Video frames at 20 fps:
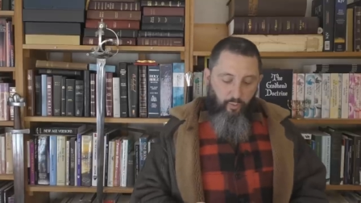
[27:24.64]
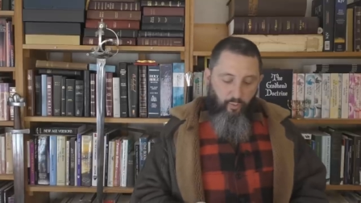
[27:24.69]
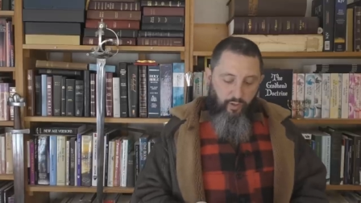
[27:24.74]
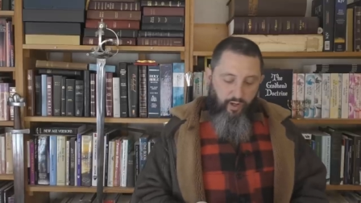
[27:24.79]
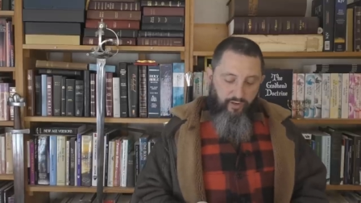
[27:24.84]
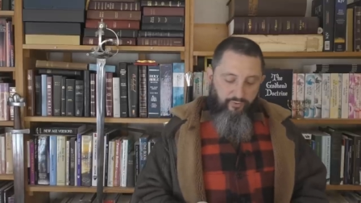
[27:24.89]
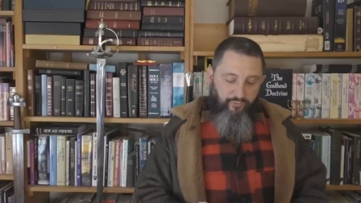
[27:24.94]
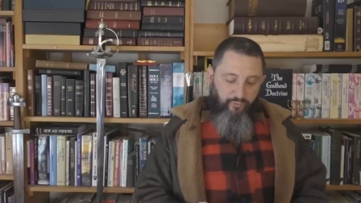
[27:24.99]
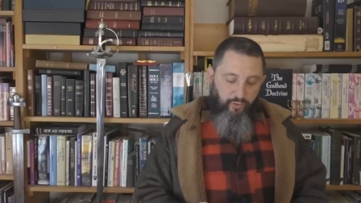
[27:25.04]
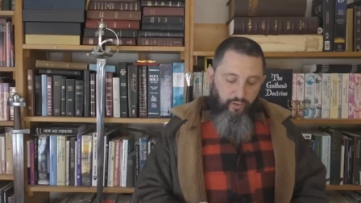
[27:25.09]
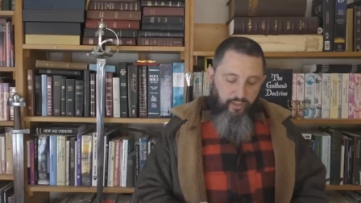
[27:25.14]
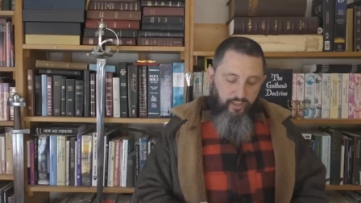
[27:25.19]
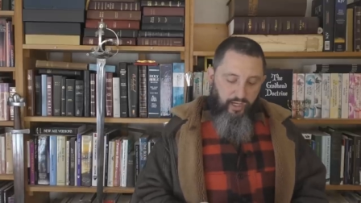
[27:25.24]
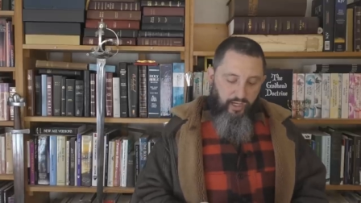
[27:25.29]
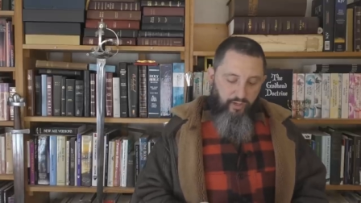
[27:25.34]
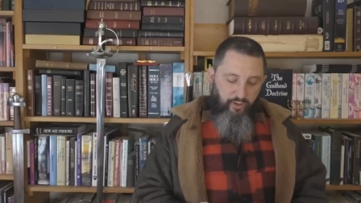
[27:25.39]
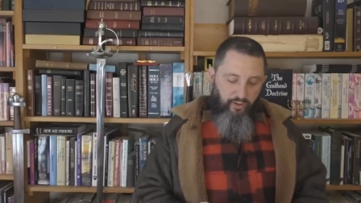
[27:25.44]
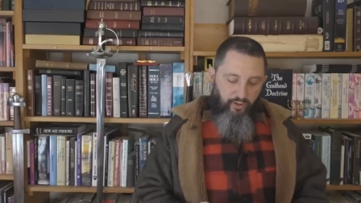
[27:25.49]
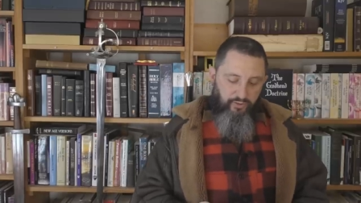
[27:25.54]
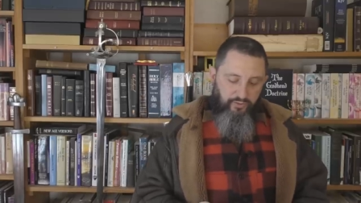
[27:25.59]
Wherefore
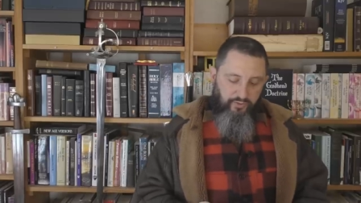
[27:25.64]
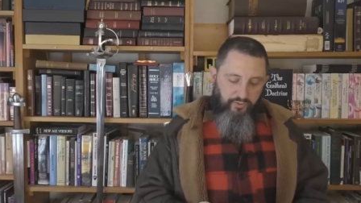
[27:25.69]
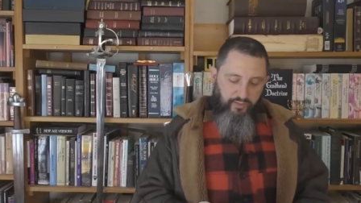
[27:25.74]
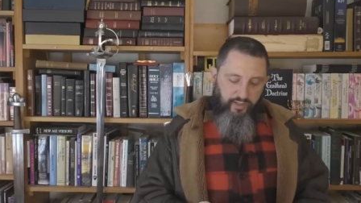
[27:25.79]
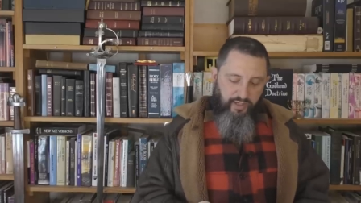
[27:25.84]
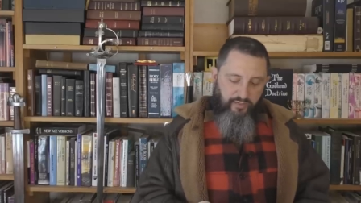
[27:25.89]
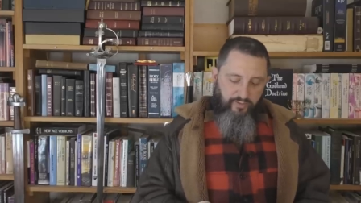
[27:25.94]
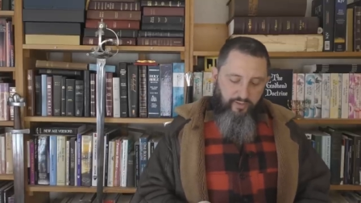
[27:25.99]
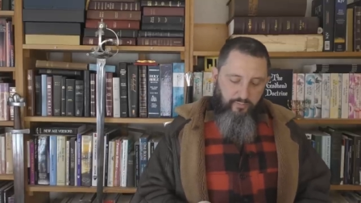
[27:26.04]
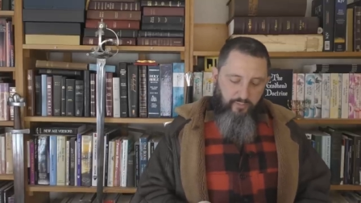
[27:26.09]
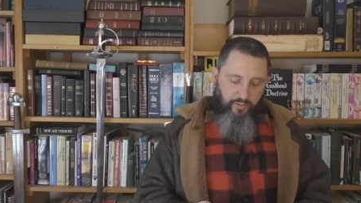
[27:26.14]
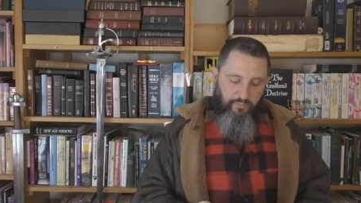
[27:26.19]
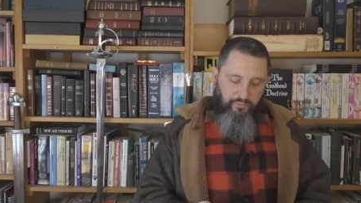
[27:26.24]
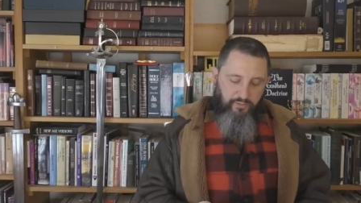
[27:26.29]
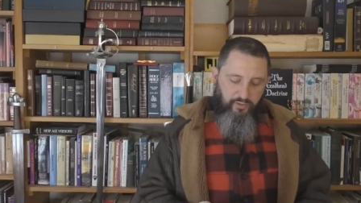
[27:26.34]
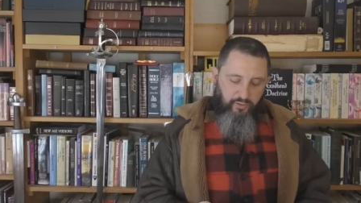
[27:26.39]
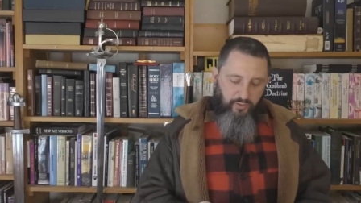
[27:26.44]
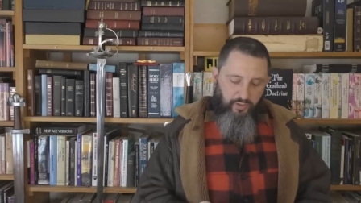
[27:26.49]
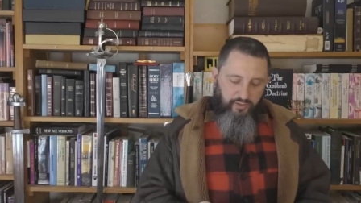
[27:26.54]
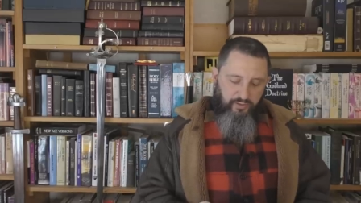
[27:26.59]
God also gave them up
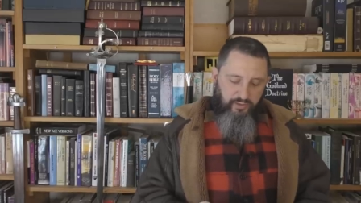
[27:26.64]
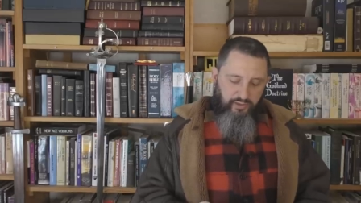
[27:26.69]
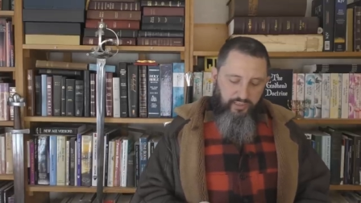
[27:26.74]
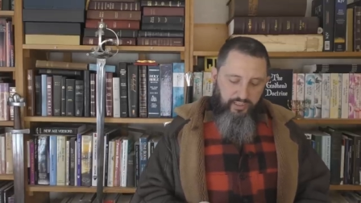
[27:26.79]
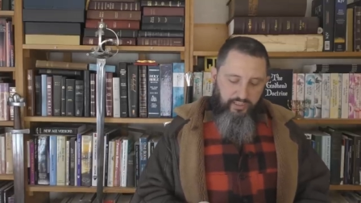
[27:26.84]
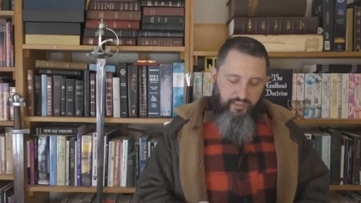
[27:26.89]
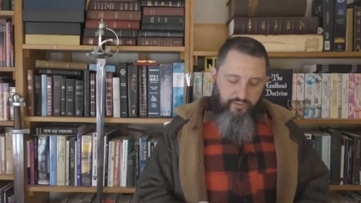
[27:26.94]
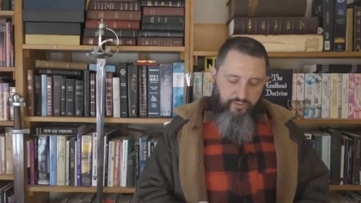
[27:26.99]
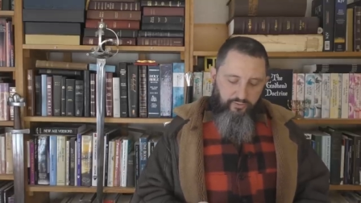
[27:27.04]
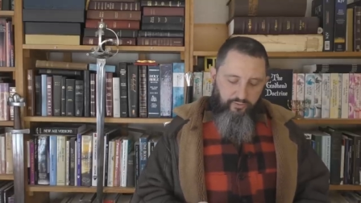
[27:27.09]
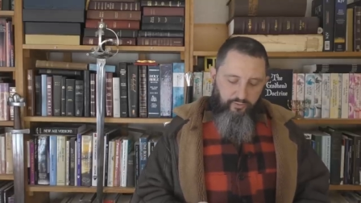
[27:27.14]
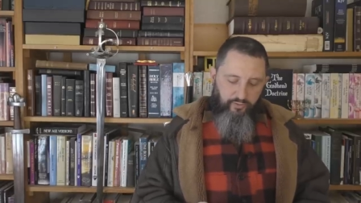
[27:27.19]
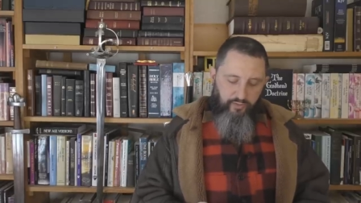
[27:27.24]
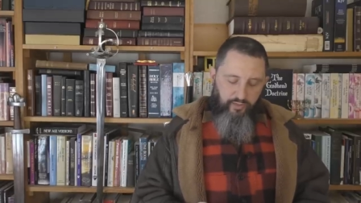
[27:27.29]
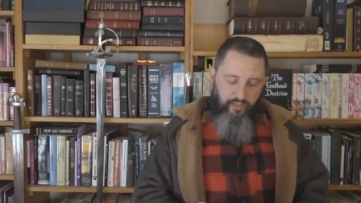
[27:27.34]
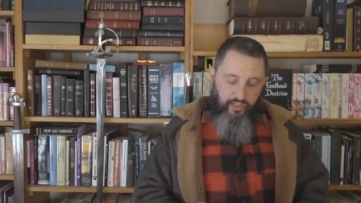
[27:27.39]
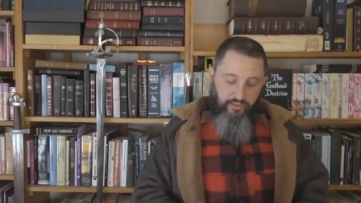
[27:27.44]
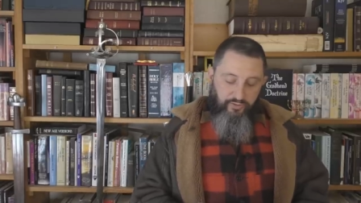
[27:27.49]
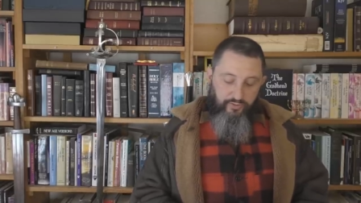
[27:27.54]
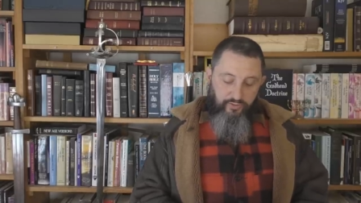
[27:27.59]
to uncleanness through
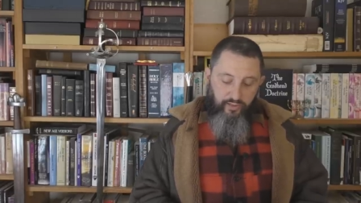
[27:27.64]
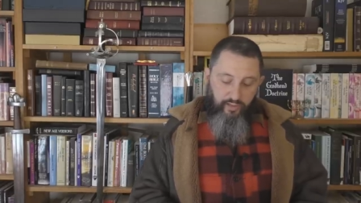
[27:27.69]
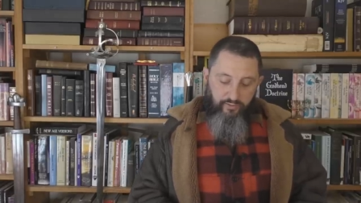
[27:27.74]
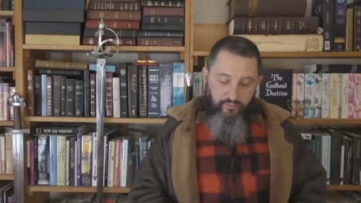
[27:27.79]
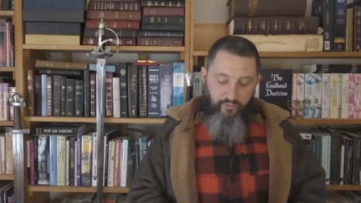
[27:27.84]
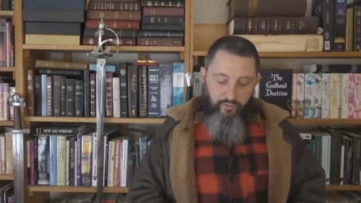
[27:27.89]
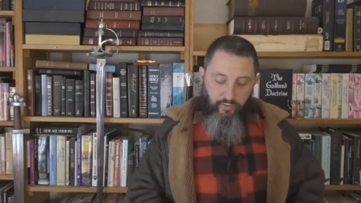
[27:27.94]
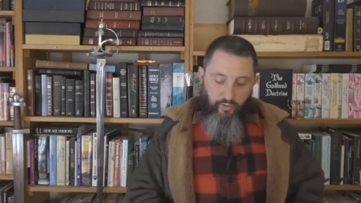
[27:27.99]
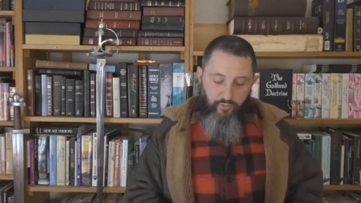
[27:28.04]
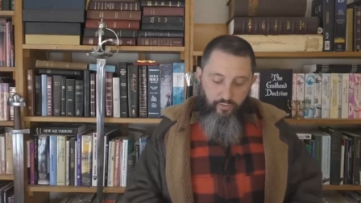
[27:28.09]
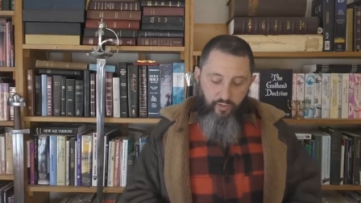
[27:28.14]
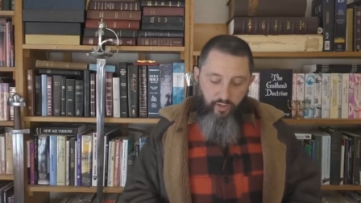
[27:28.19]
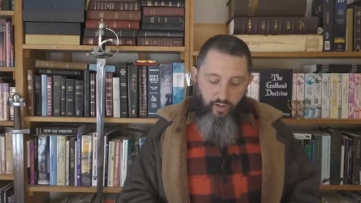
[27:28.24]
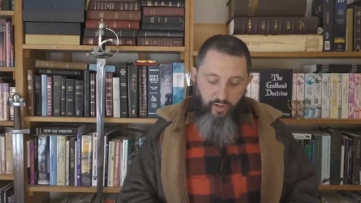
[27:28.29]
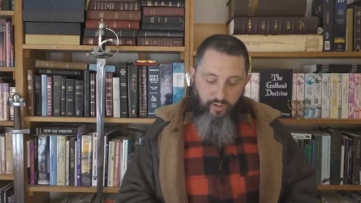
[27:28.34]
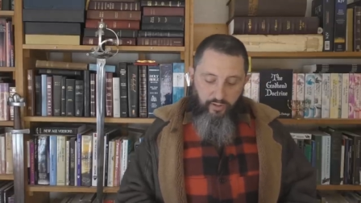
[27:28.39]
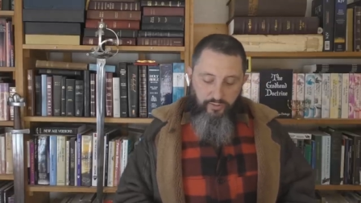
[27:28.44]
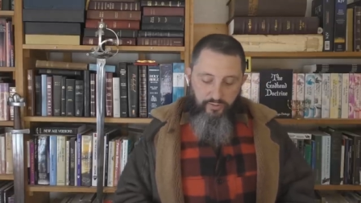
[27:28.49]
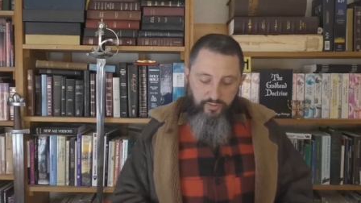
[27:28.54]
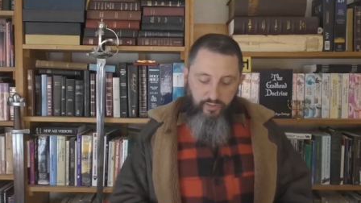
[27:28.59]
the lusts of their own
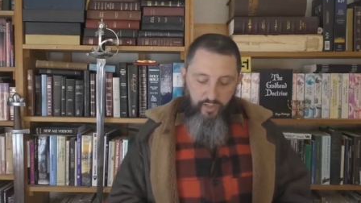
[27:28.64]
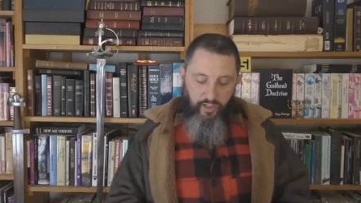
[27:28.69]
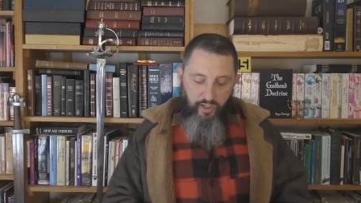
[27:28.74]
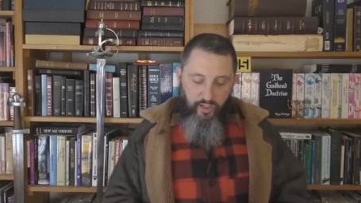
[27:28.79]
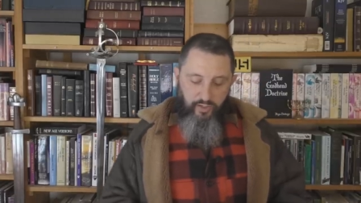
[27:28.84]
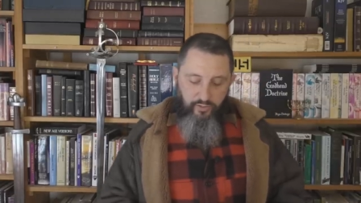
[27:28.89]
hearts,